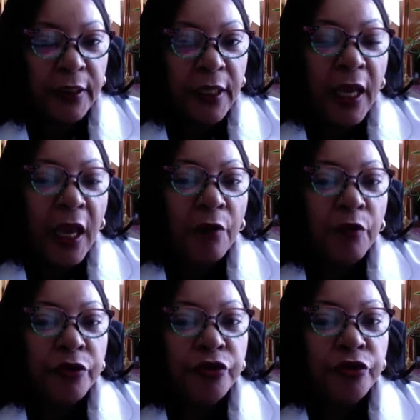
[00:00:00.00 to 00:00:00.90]
I
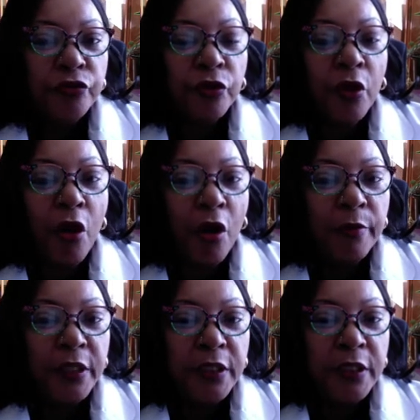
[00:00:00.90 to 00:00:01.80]
want you to call
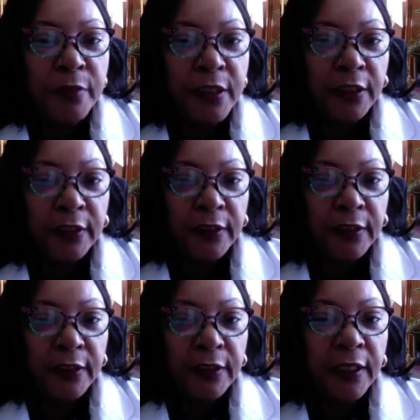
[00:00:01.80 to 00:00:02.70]
me immediately.
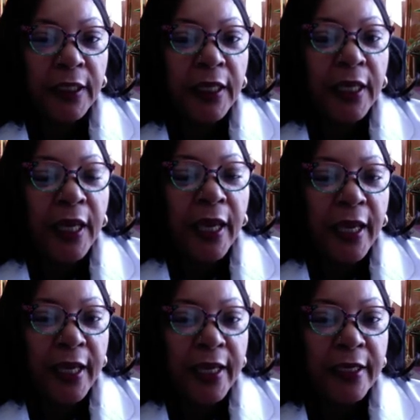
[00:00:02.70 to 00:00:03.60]

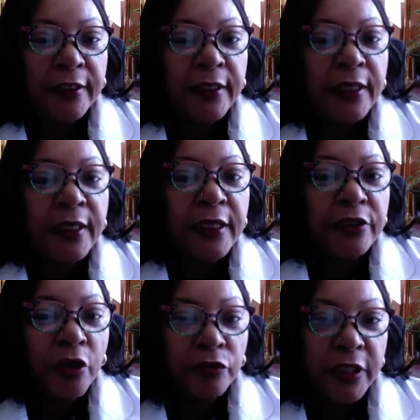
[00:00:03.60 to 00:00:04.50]
And
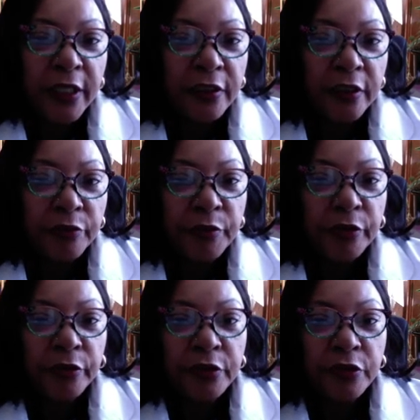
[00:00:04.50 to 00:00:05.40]
don't take another pill
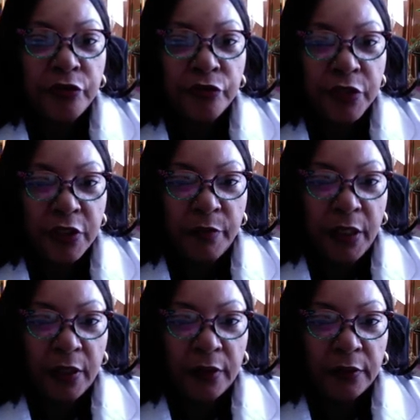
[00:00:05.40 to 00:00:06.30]
until you see me
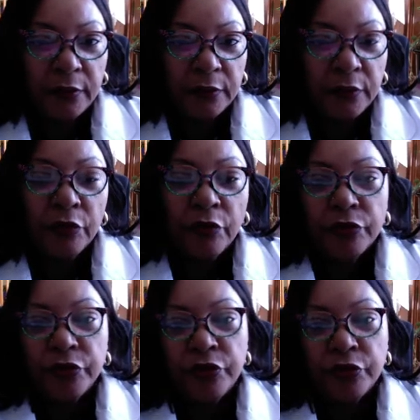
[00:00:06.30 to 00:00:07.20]
or go
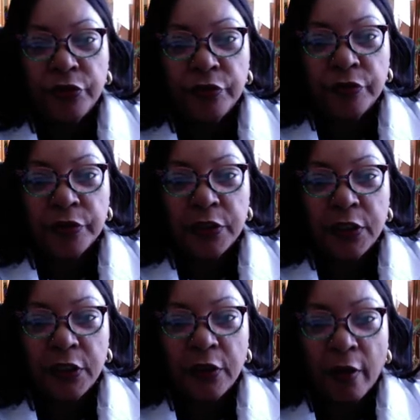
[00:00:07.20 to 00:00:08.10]
to your nearest
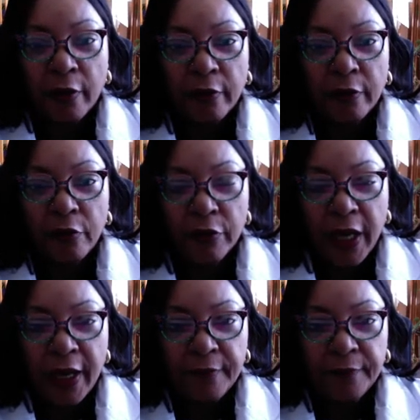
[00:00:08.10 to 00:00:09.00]
ER, okay?